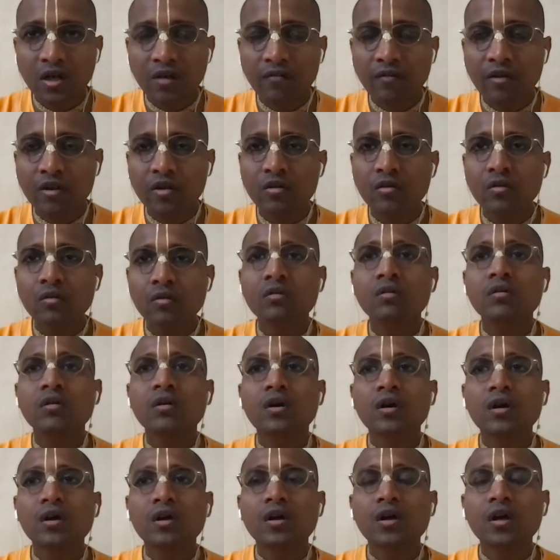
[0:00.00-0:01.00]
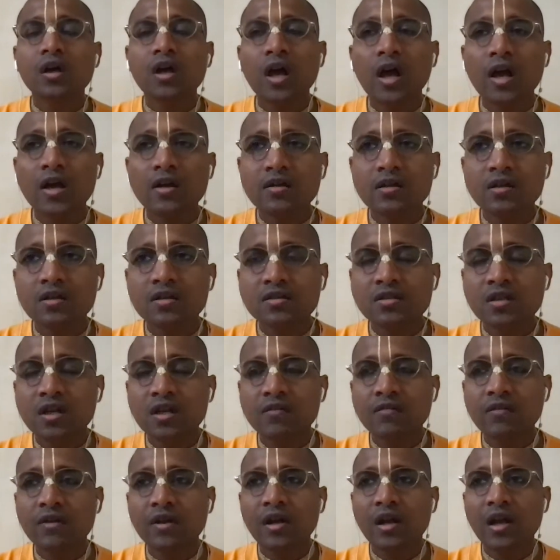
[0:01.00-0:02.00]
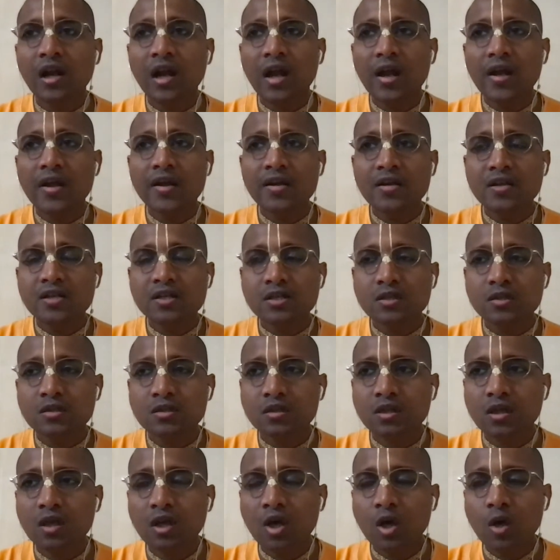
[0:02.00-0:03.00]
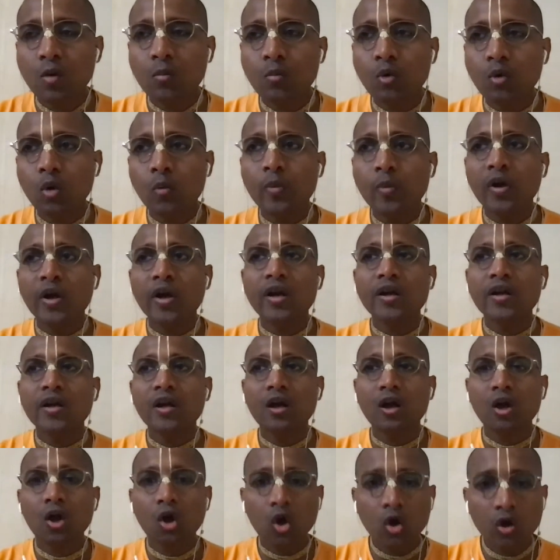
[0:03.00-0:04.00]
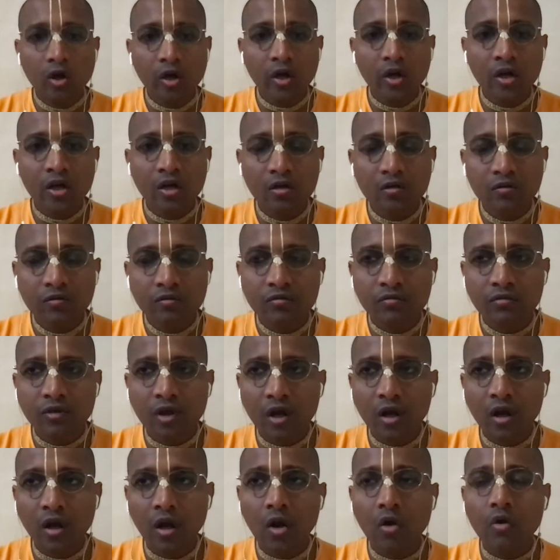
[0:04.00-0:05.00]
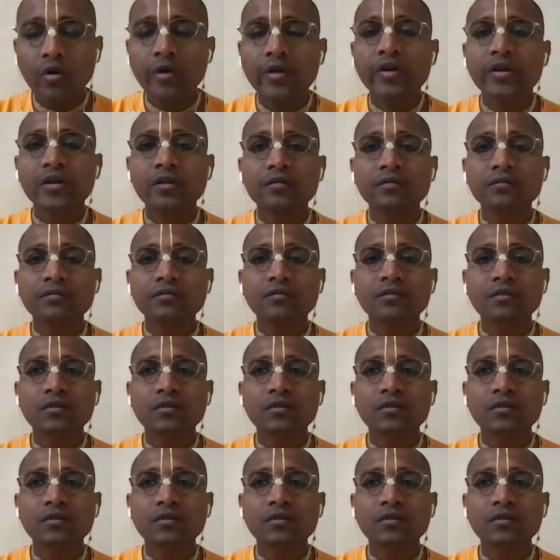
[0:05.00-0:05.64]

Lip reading: When you, as it said, when a lie is propagated long enough and loud enough,